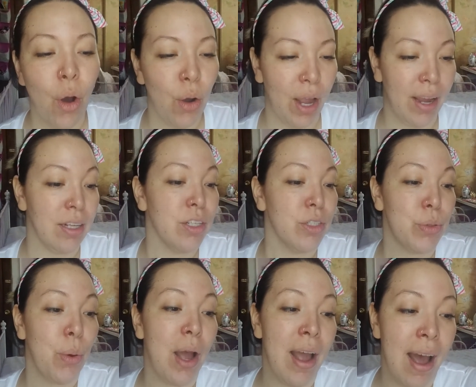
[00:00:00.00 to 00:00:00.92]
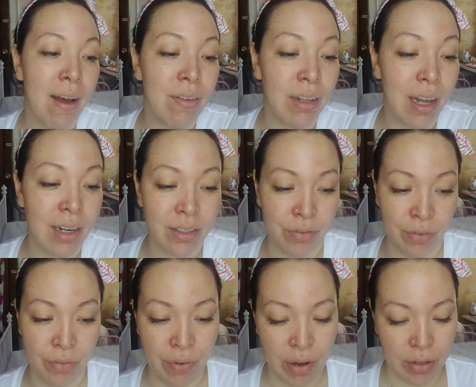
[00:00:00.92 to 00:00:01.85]
Okay, so I have a lot of
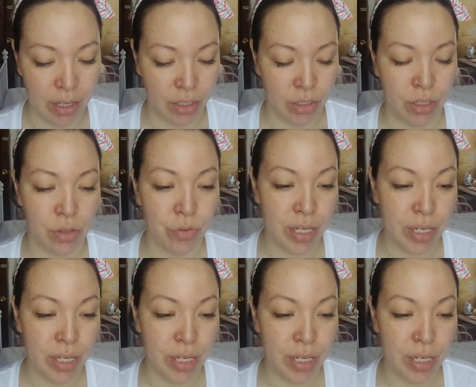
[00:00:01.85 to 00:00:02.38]
different foundations.